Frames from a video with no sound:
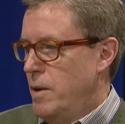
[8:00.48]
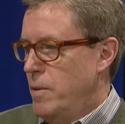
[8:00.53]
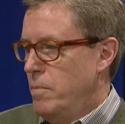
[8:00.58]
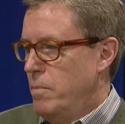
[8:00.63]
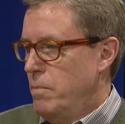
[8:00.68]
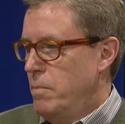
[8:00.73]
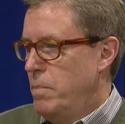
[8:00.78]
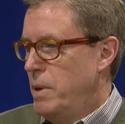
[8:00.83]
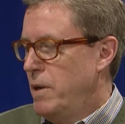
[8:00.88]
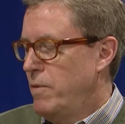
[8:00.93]

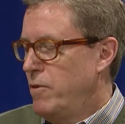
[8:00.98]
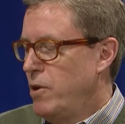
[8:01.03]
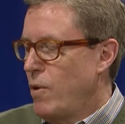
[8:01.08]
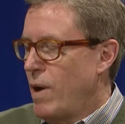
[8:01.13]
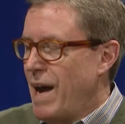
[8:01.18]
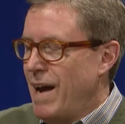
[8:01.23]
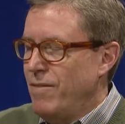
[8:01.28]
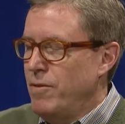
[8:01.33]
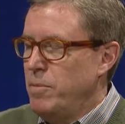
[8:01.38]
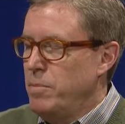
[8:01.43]
But if you
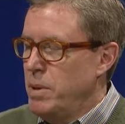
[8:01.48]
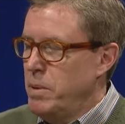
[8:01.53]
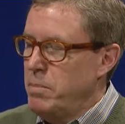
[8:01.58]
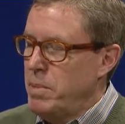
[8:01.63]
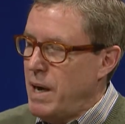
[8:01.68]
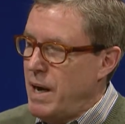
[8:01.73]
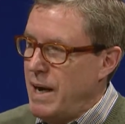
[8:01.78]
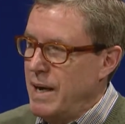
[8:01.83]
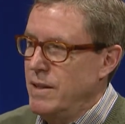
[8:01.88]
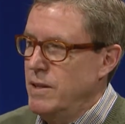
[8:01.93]
haven't been
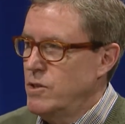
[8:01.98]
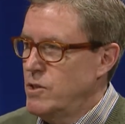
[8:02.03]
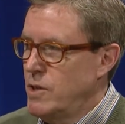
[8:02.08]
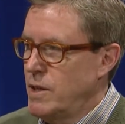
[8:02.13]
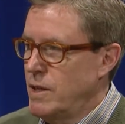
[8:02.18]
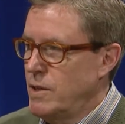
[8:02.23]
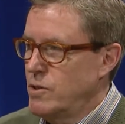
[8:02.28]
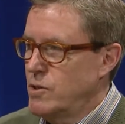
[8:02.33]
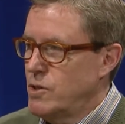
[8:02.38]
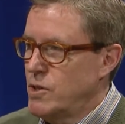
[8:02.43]
behind the
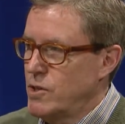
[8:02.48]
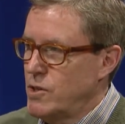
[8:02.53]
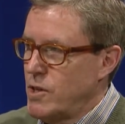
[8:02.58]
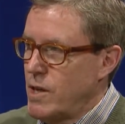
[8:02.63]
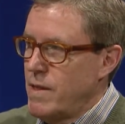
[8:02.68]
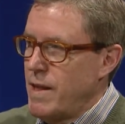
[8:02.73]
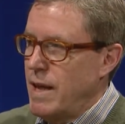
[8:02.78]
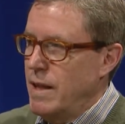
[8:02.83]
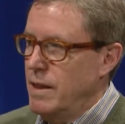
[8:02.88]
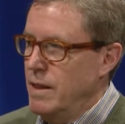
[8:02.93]
scenes to
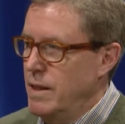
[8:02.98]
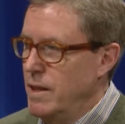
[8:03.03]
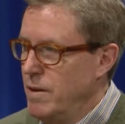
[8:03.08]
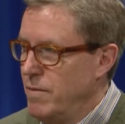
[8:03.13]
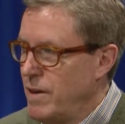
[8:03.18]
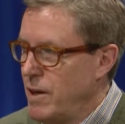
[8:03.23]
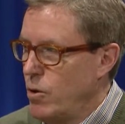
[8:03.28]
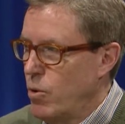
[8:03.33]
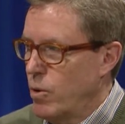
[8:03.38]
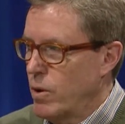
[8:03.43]
see that
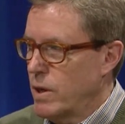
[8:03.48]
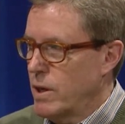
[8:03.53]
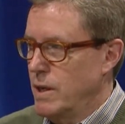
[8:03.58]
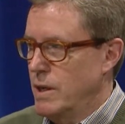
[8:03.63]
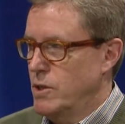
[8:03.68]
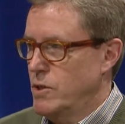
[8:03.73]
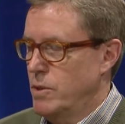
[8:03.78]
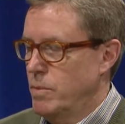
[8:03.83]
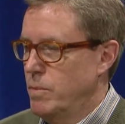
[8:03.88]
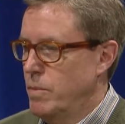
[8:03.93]
living
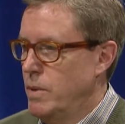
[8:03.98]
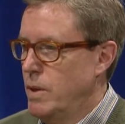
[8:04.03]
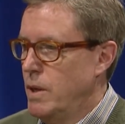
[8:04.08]
organism,